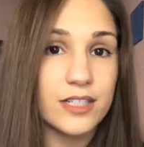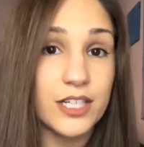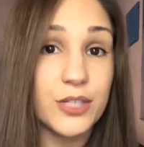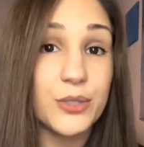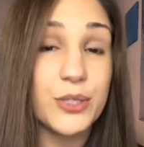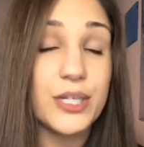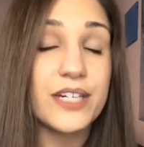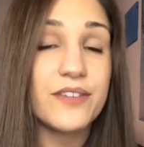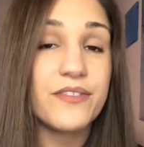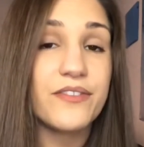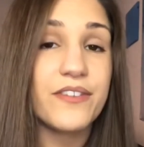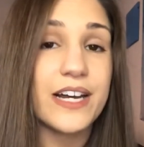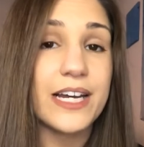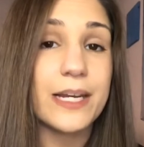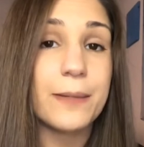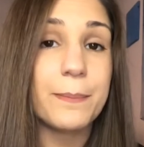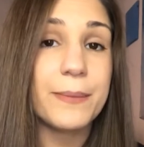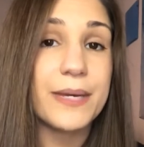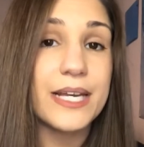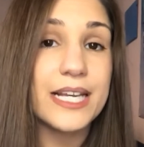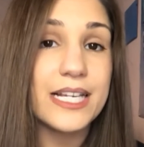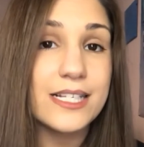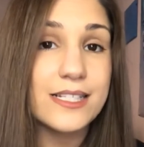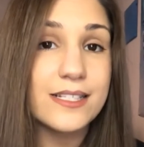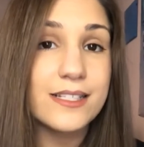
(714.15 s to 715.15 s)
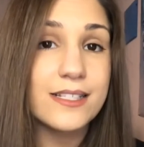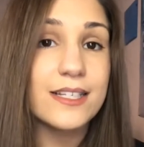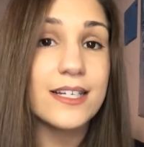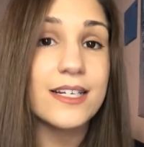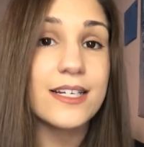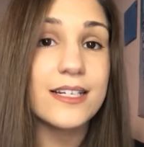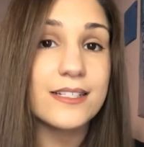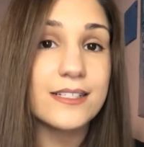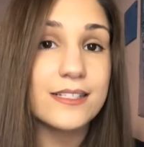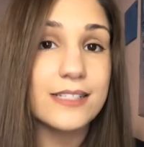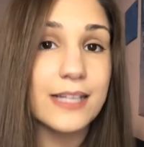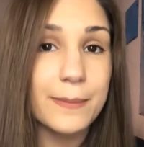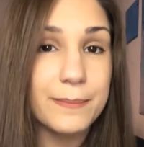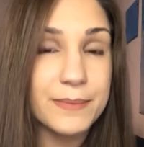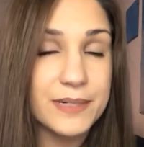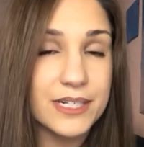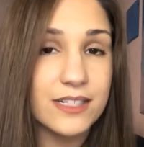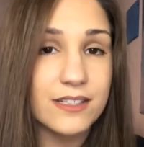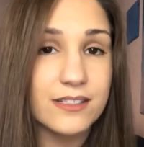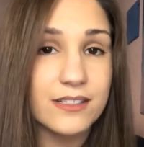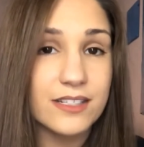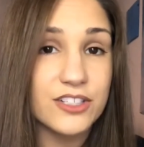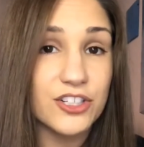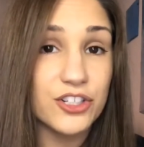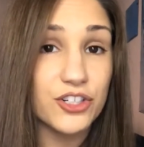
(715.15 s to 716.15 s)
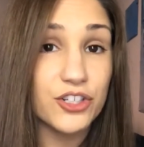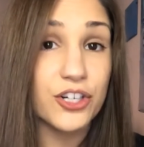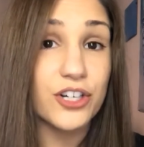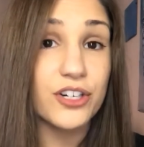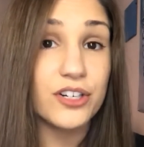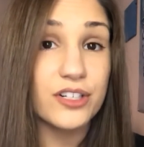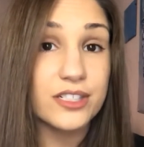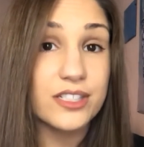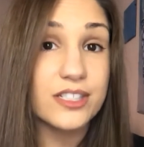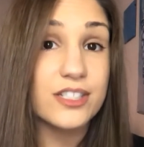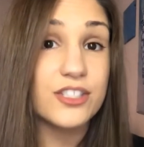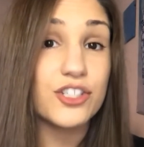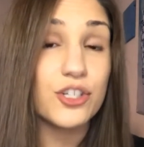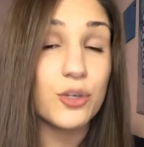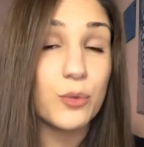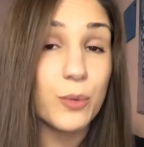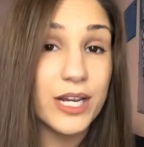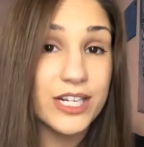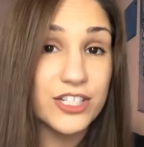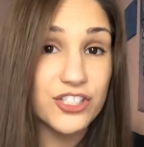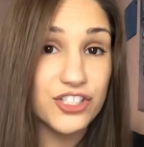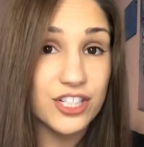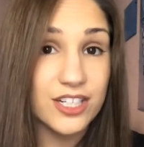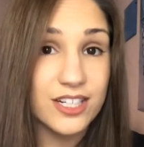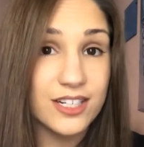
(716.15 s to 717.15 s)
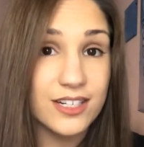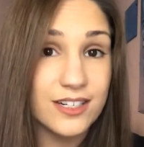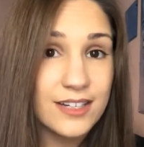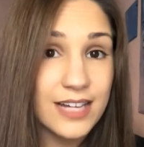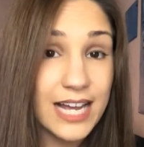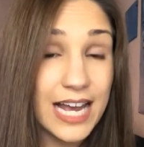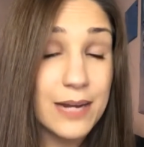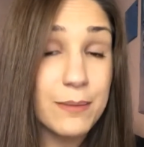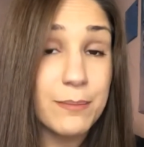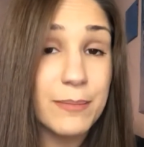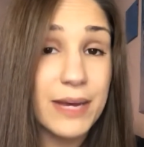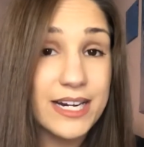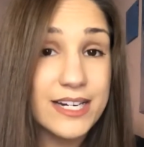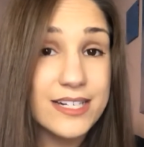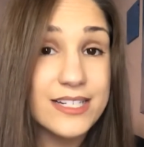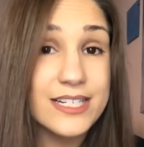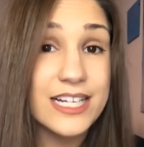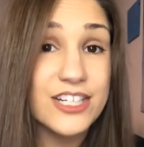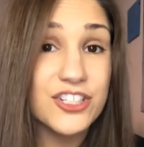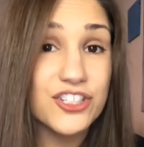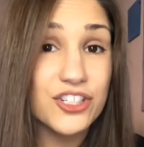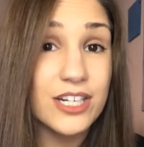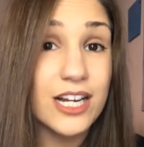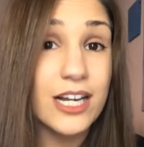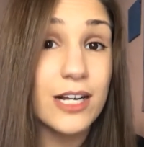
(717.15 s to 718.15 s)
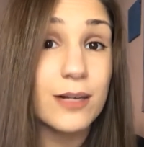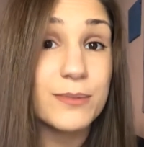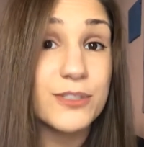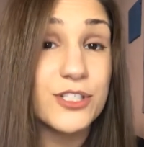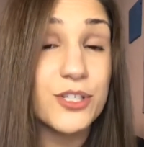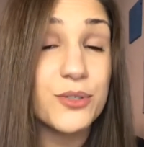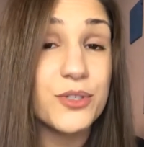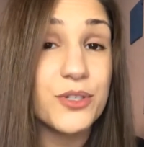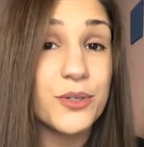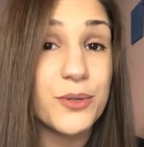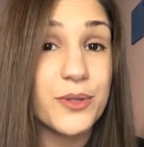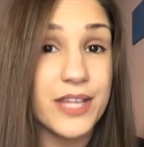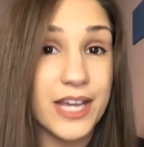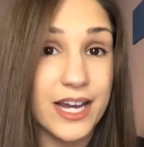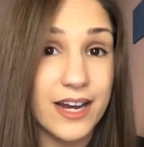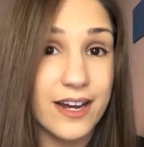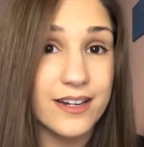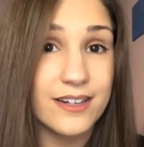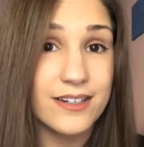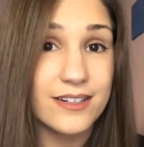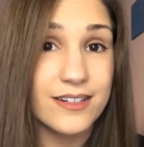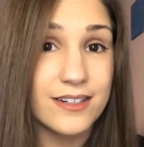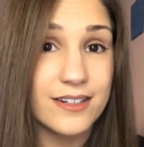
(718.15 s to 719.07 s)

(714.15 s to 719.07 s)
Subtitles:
You need to find peace and acceptance in your current situation, and meditation helps you do that.